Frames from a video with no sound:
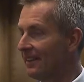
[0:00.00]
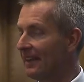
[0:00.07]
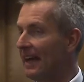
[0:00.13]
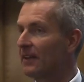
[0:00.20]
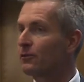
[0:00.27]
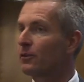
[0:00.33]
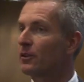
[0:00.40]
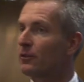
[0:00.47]

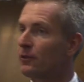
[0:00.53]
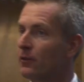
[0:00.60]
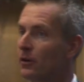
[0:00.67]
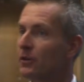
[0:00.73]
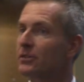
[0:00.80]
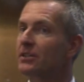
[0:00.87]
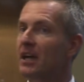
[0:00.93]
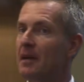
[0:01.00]
that for the
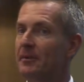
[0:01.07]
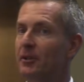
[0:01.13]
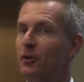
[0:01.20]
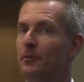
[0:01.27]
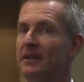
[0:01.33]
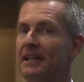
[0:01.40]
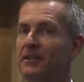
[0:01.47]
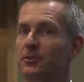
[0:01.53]
first time in
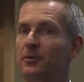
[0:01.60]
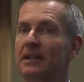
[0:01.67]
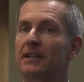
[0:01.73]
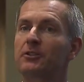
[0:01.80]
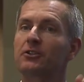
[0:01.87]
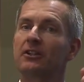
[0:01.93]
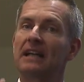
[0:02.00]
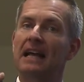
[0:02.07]
human history
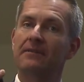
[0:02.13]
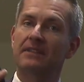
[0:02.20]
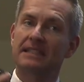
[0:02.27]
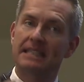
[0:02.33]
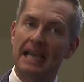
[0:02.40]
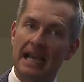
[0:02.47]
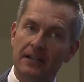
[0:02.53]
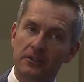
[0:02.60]
is going to have the
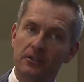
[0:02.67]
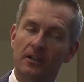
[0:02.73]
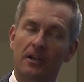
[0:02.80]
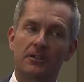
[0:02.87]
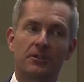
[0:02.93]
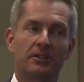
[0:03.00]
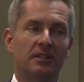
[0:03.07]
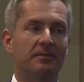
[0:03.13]

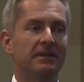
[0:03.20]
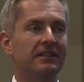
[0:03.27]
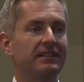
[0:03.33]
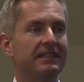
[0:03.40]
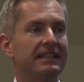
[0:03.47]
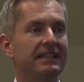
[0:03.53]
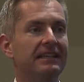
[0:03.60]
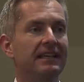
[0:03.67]
technological
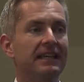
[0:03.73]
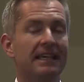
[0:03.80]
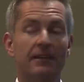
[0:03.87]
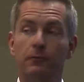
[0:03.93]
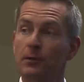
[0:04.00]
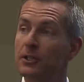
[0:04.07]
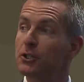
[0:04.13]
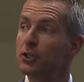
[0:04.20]
ability,
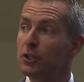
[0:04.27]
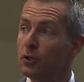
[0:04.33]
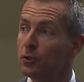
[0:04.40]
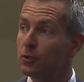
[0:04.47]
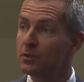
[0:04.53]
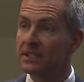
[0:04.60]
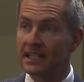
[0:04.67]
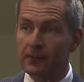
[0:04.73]
if we
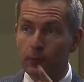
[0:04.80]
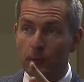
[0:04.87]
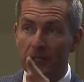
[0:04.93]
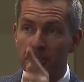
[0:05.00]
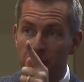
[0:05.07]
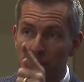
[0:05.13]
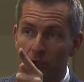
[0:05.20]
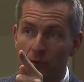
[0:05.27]
choose, if we
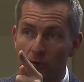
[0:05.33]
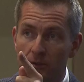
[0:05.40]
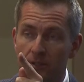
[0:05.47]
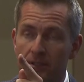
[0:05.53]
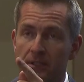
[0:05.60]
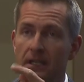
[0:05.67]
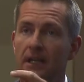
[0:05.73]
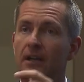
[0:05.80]

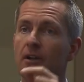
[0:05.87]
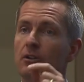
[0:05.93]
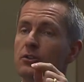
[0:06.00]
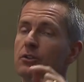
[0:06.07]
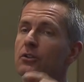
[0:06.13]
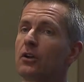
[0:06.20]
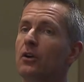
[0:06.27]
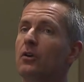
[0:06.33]
choose,
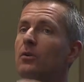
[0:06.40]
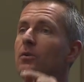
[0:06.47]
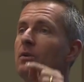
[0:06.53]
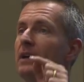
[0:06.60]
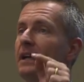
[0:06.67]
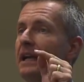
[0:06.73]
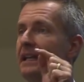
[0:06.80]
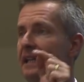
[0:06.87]
to
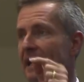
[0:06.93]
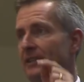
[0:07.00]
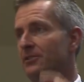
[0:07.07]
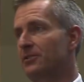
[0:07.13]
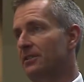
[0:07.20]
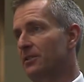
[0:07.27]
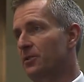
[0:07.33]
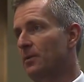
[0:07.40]
go and
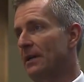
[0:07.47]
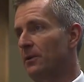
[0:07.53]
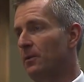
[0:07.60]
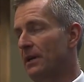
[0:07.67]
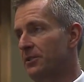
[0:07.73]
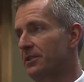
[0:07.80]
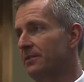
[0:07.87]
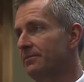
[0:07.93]
answer this great
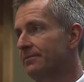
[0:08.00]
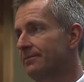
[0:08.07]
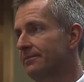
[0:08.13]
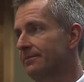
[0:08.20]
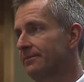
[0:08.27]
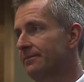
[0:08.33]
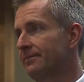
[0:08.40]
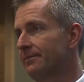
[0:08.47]
question.
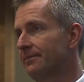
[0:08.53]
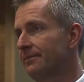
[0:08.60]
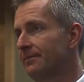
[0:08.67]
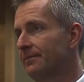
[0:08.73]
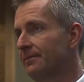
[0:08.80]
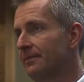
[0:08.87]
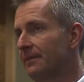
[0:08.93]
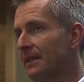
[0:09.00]

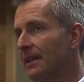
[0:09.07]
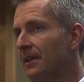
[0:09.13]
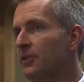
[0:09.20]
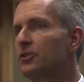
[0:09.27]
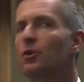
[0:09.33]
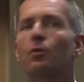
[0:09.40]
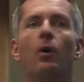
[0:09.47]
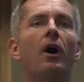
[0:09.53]

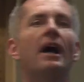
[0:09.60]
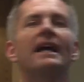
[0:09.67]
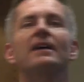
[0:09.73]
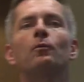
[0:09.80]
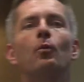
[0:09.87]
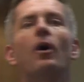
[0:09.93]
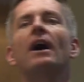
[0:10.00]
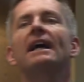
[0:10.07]
So why,
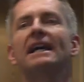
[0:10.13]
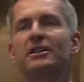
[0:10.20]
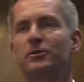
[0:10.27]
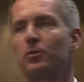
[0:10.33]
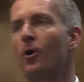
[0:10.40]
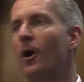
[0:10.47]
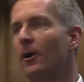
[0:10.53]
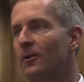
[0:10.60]
why has
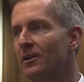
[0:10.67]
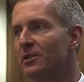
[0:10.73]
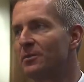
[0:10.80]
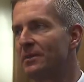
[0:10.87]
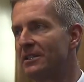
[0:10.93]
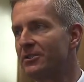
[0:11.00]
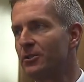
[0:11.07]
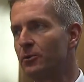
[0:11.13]
progress
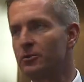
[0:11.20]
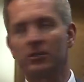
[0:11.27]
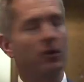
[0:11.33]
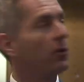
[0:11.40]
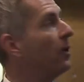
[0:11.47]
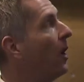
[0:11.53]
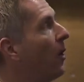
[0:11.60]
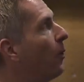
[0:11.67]
been so
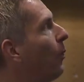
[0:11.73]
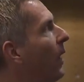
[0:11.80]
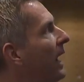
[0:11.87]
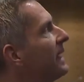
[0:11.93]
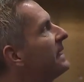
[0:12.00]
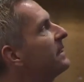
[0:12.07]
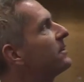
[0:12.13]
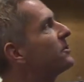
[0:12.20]
slow?
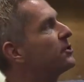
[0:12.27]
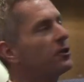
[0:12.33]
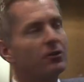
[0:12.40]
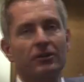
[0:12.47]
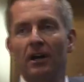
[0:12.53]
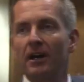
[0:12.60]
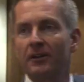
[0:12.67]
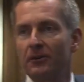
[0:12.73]
Why didn't
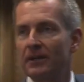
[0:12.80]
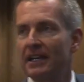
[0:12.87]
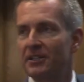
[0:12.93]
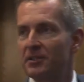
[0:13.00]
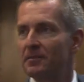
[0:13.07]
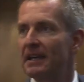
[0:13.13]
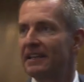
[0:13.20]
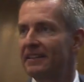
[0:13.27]
Giordano get
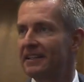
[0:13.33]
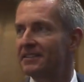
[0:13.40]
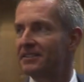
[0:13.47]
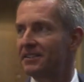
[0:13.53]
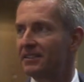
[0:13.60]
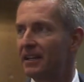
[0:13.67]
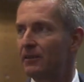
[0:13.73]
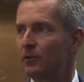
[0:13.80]
to make these
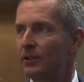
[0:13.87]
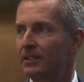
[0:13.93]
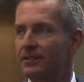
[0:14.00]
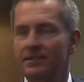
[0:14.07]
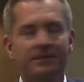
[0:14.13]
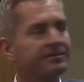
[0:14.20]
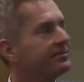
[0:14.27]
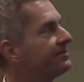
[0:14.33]
discoveries?